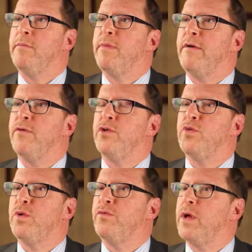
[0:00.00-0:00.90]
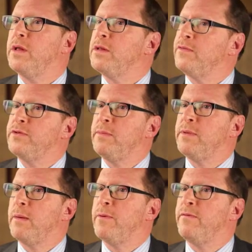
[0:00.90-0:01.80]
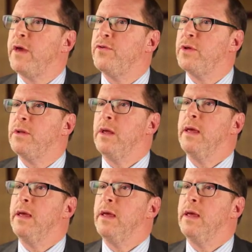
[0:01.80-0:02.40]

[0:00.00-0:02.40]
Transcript: by virtue of relative sleep deprivation,